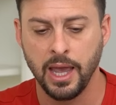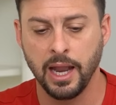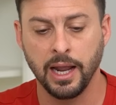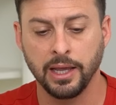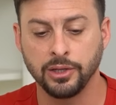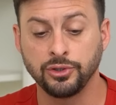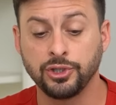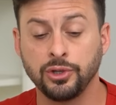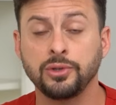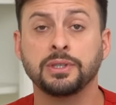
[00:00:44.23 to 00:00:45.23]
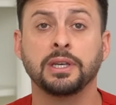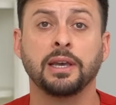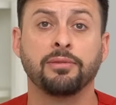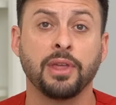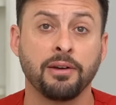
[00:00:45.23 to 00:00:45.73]
and I can choose
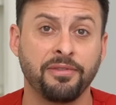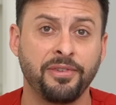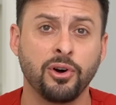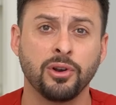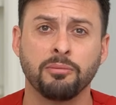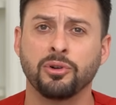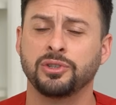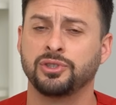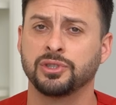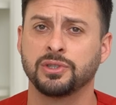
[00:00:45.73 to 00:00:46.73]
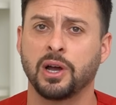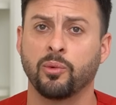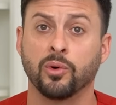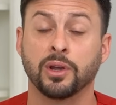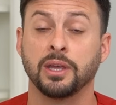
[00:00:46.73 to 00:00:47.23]
if that phone number is just
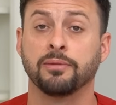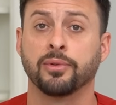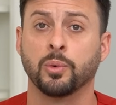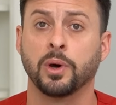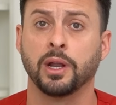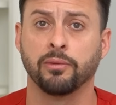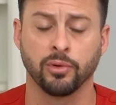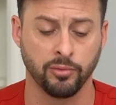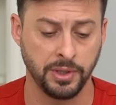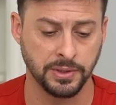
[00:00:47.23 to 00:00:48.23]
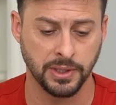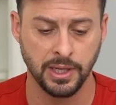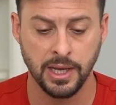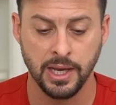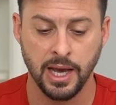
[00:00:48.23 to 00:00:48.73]
not working for whatever
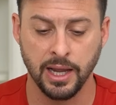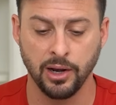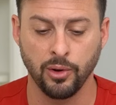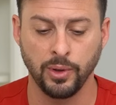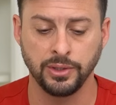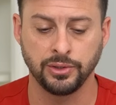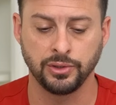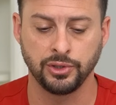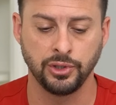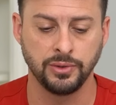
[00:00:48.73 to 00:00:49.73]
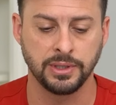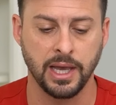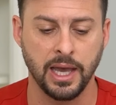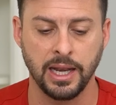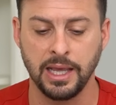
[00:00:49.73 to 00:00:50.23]
reason. I can always choose
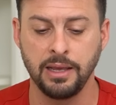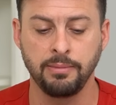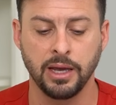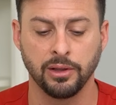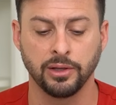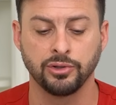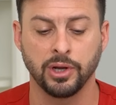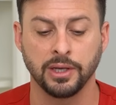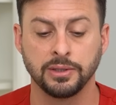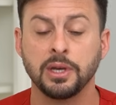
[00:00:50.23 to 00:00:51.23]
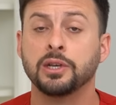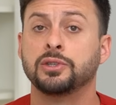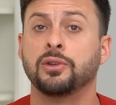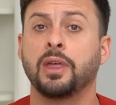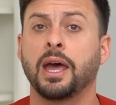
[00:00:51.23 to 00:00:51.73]
that email address
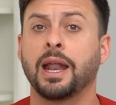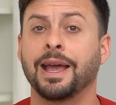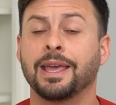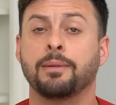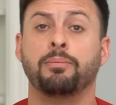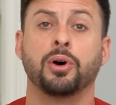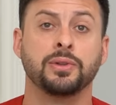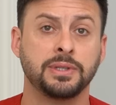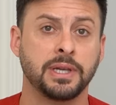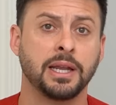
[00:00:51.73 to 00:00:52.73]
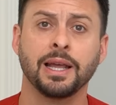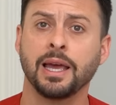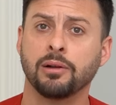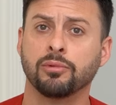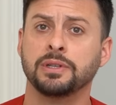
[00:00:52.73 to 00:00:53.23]
so that I can both send
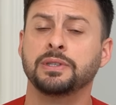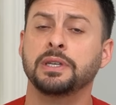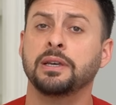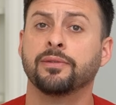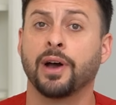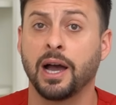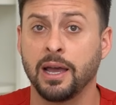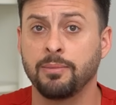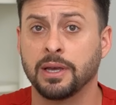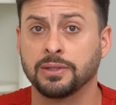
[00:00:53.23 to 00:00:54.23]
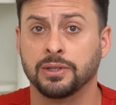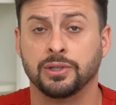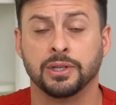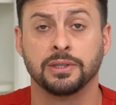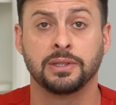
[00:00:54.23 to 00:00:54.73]
and receive
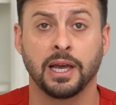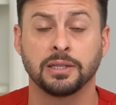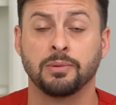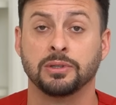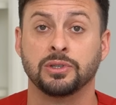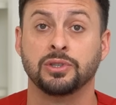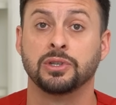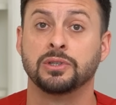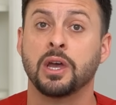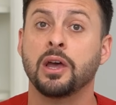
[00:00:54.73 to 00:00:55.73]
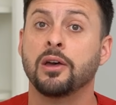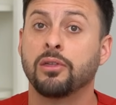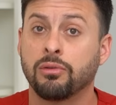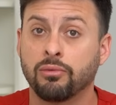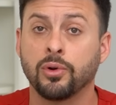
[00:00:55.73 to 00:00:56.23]
iMessages, text messages
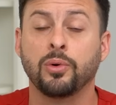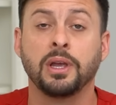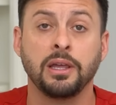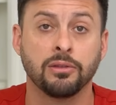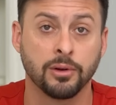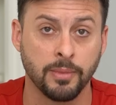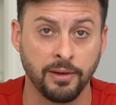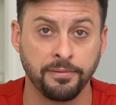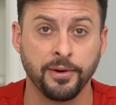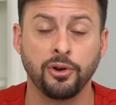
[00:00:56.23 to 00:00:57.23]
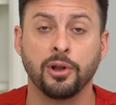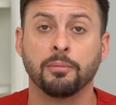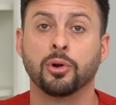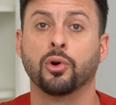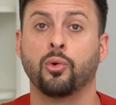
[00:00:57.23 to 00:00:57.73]
through either my phone
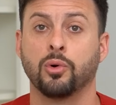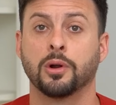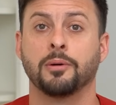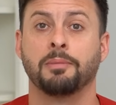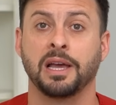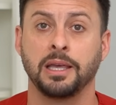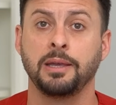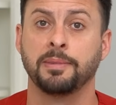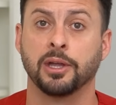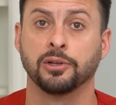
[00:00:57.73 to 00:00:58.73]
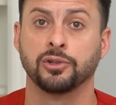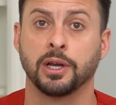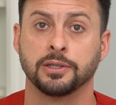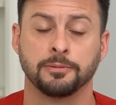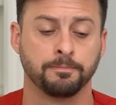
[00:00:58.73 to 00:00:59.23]
number or my email
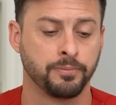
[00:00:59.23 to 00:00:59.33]
address.